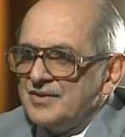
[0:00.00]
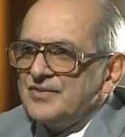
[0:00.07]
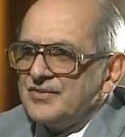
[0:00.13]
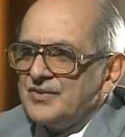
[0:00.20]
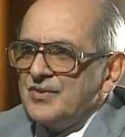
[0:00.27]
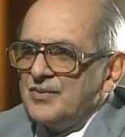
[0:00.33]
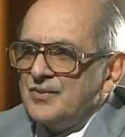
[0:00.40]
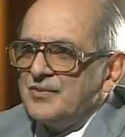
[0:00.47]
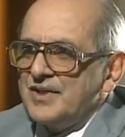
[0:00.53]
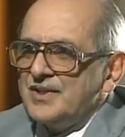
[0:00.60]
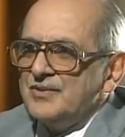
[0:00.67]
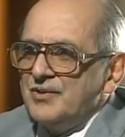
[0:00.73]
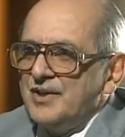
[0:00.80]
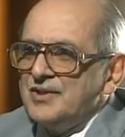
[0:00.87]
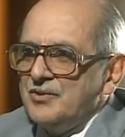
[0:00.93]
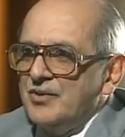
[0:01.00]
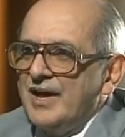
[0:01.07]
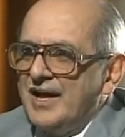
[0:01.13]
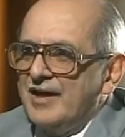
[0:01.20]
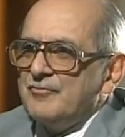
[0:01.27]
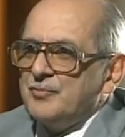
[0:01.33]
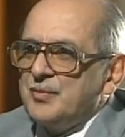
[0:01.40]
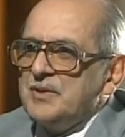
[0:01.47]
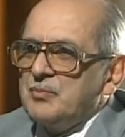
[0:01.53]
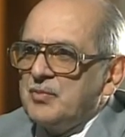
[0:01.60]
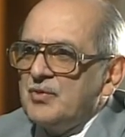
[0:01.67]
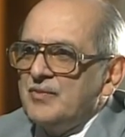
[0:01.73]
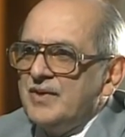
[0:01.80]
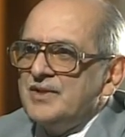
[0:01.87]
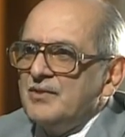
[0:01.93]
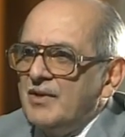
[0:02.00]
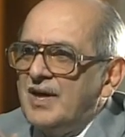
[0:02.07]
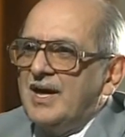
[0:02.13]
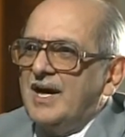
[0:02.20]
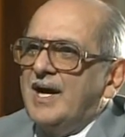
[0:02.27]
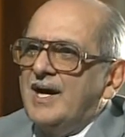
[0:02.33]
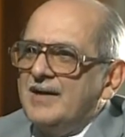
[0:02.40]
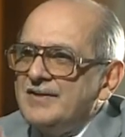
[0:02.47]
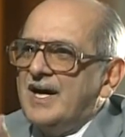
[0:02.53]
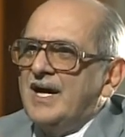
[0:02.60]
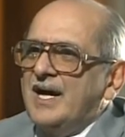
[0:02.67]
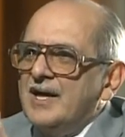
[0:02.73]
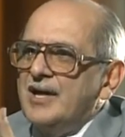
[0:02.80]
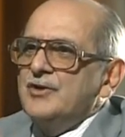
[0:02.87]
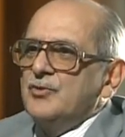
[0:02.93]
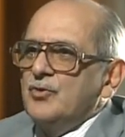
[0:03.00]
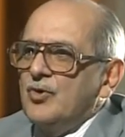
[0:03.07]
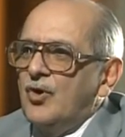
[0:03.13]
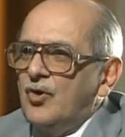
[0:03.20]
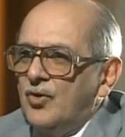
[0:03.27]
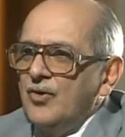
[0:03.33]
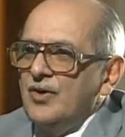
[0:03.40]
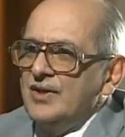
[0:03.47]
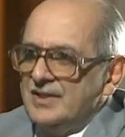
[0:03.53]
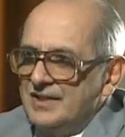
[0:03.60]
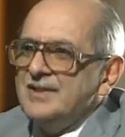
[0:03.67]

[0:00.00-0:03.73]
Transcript: So when you have people, when you are the higher you go,